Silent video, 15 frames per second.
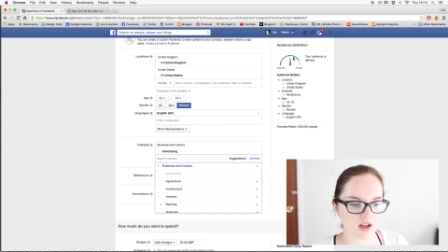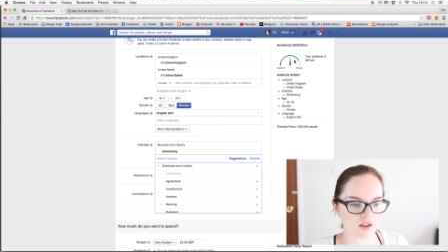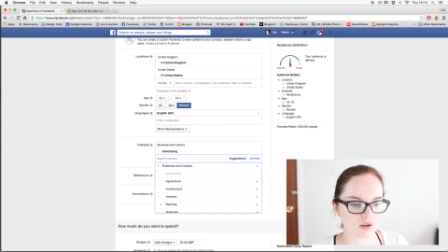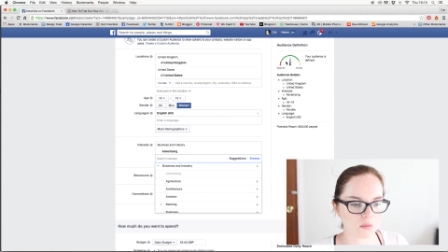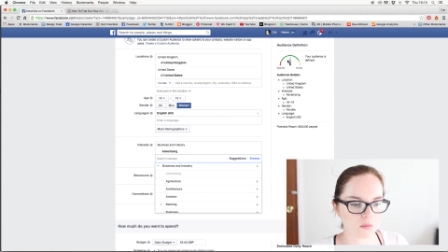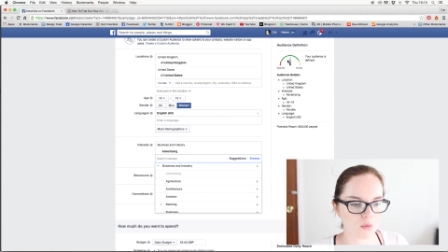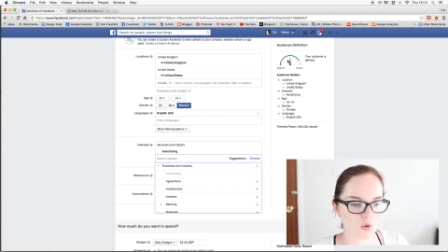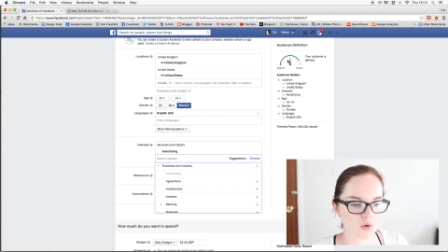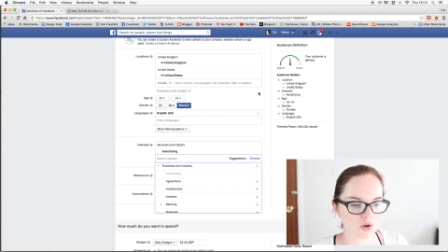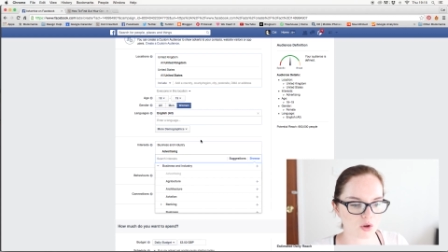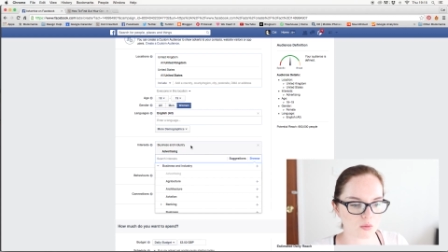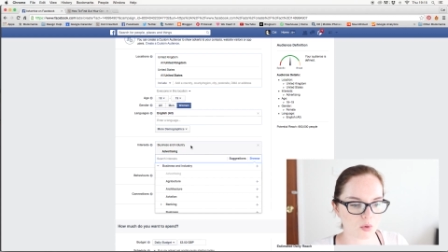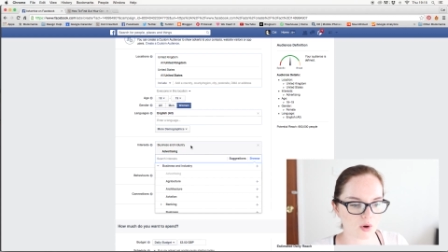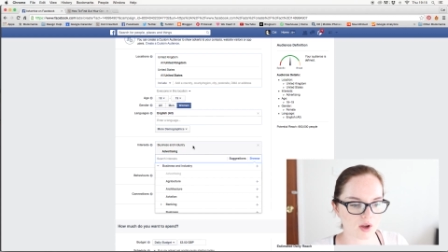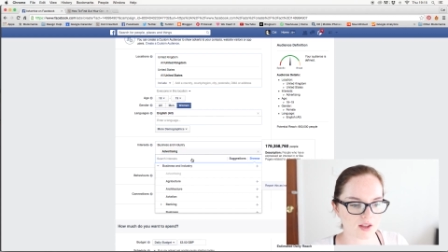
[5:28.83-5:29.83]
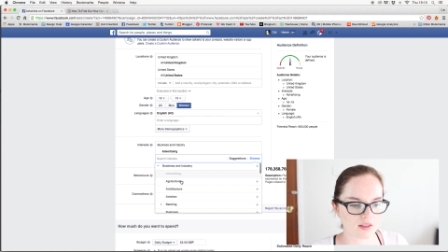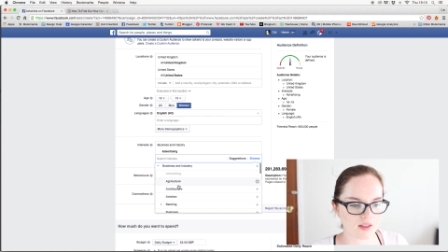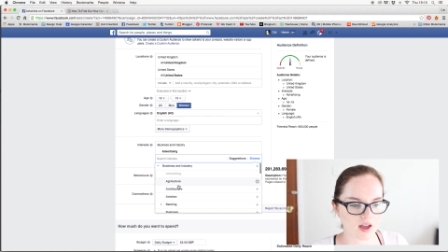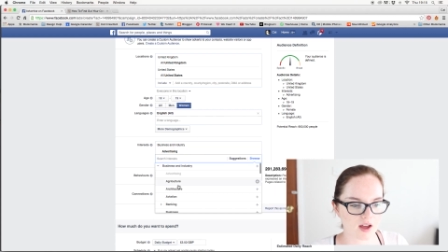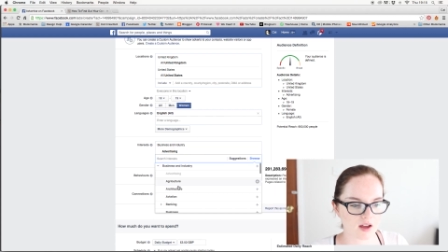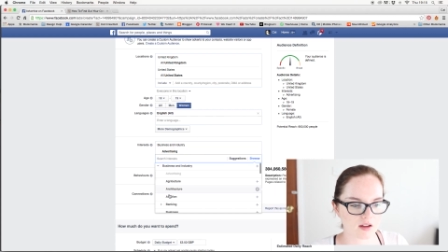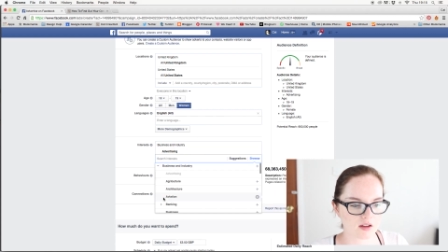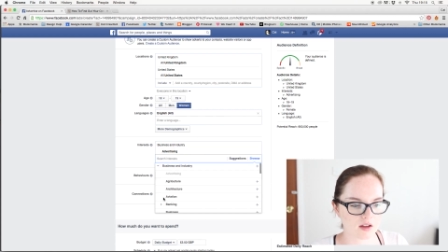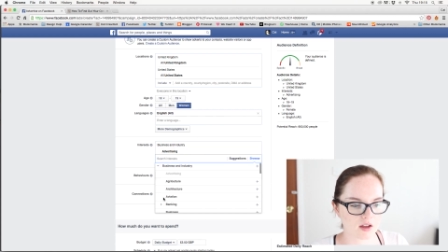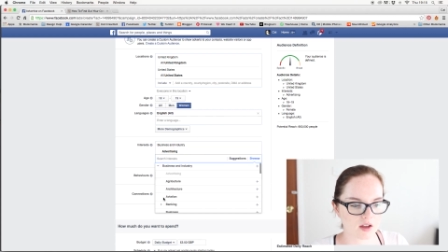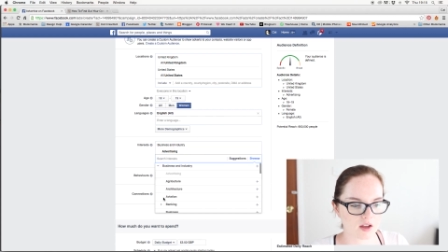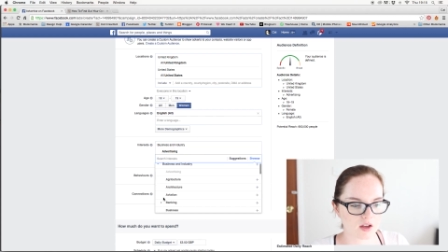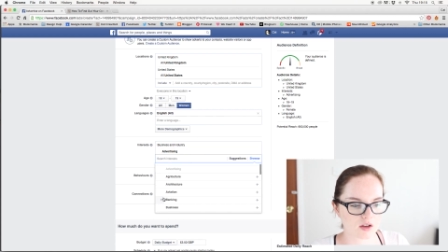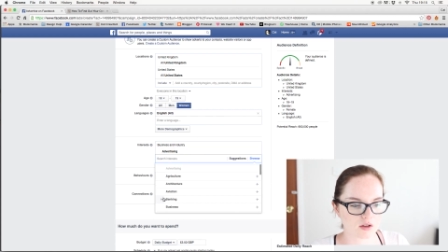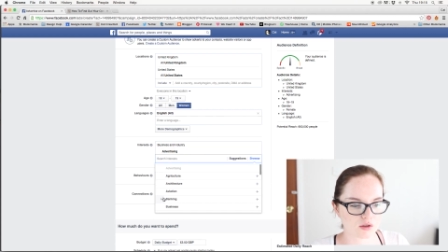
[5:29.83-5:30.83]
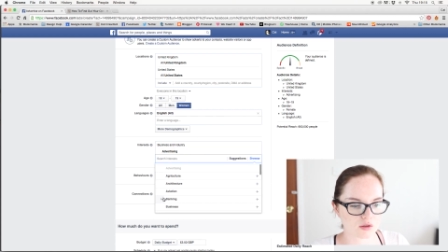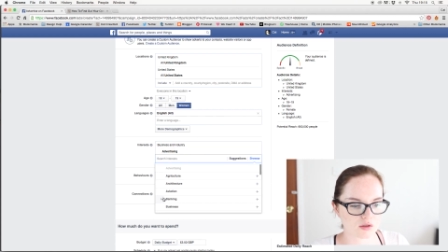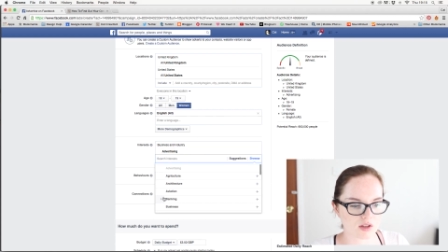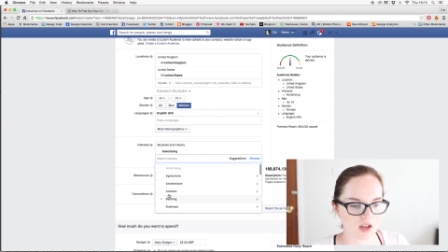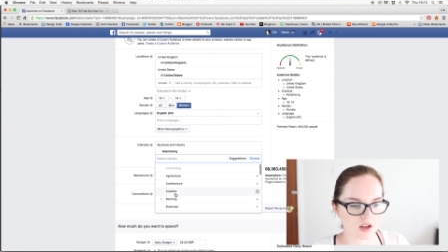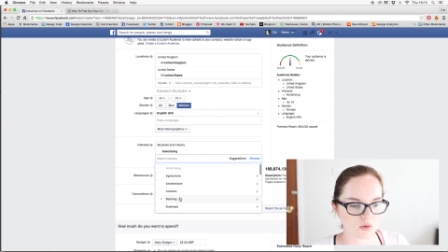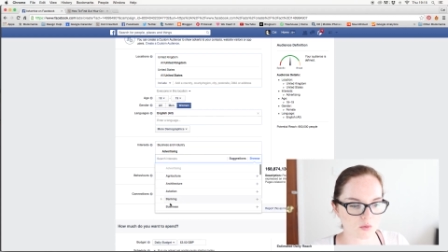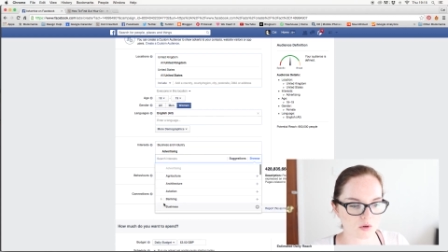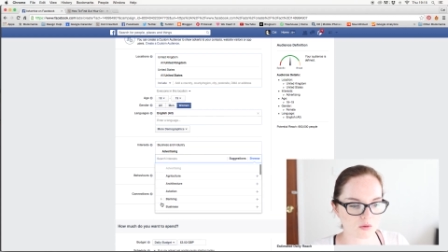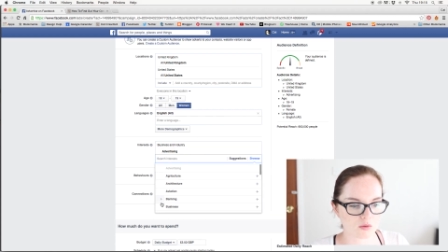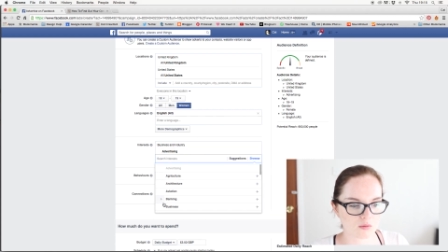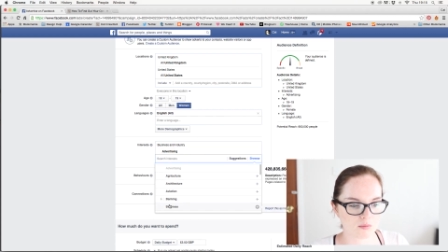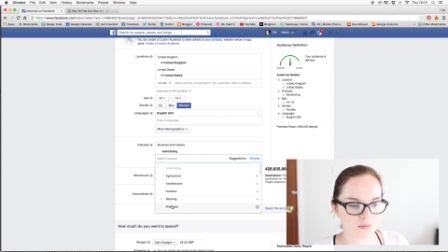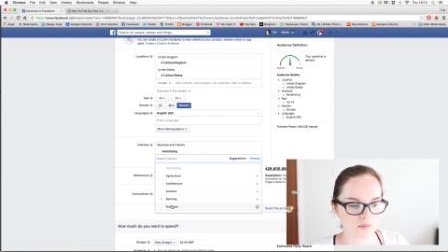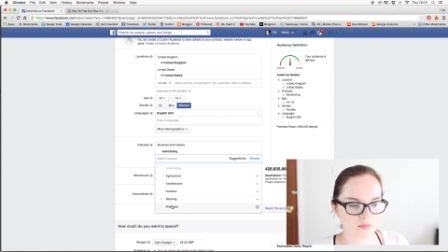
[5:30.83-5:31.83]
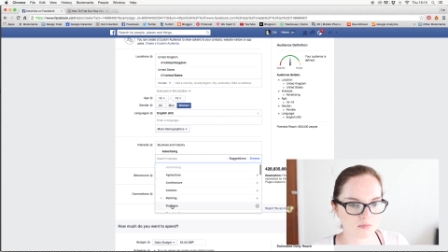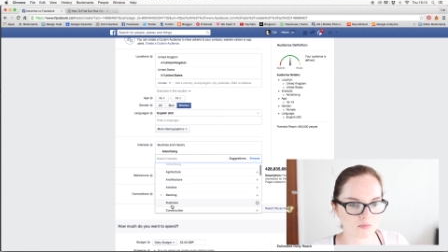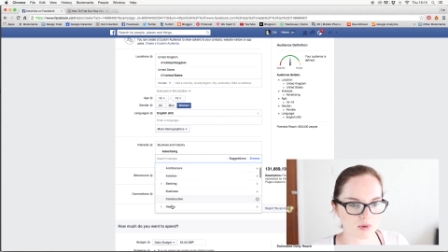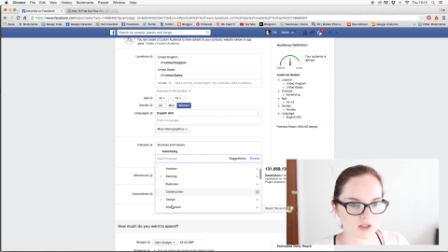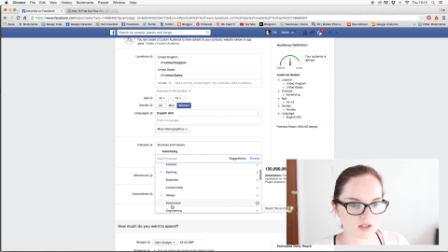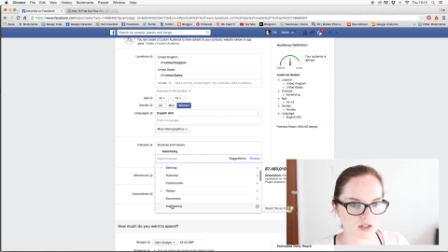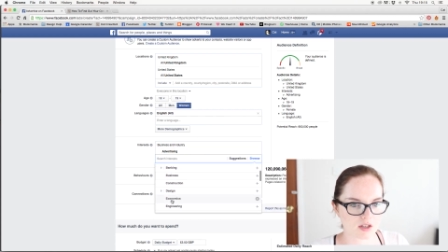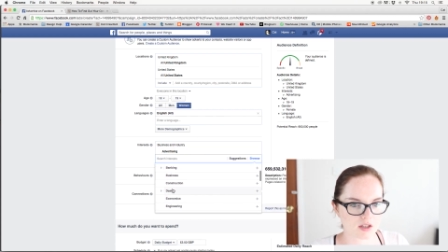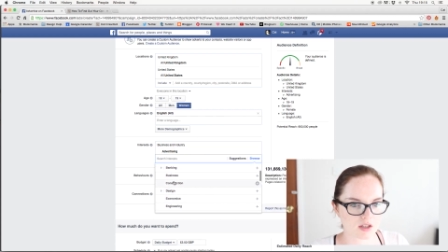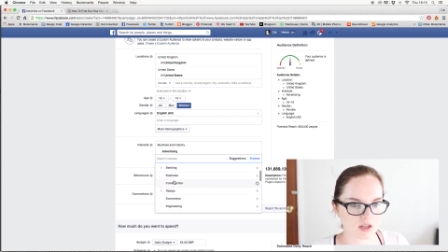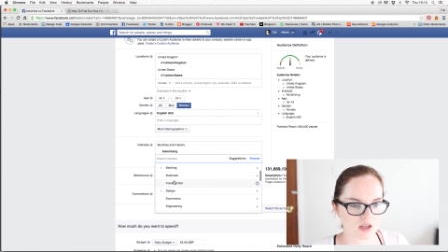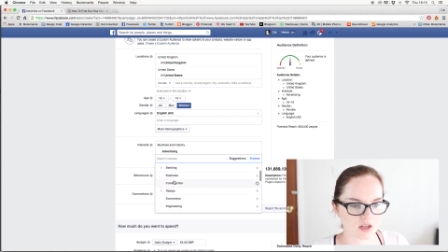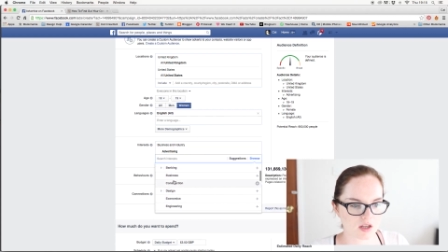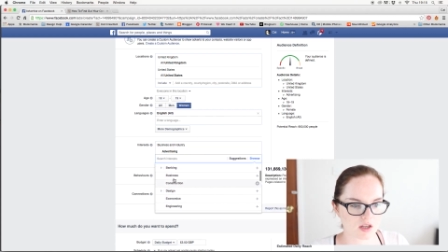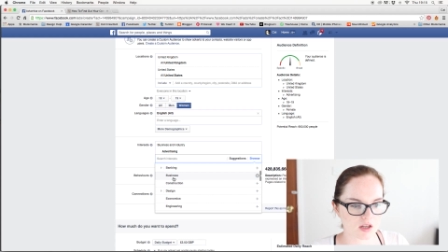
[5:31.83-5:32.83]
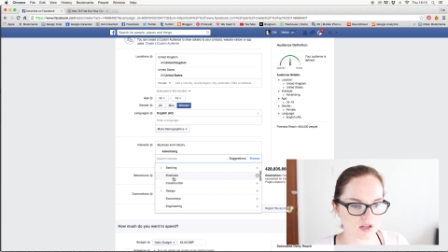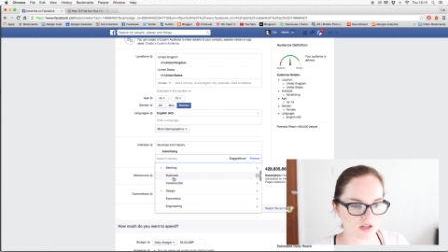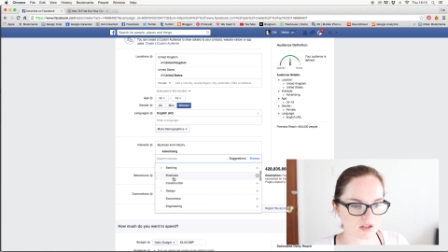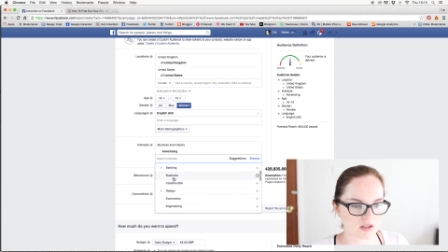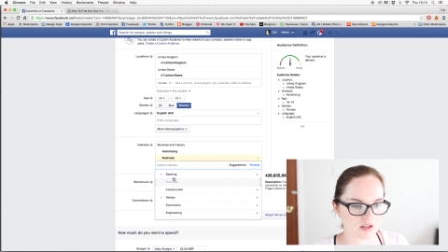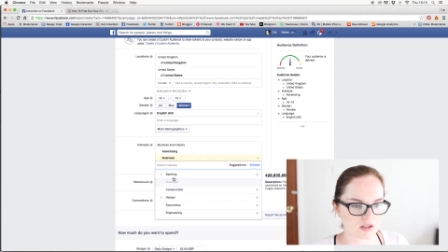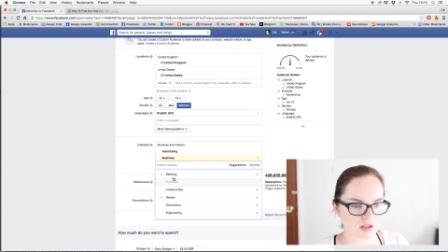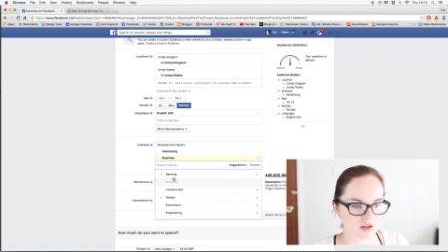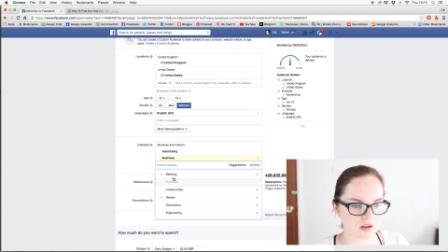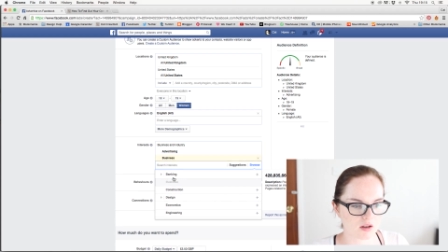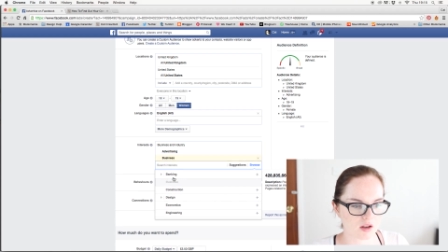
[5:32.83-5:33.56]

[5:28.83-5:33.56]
And the more you put in there, so say you want businesses,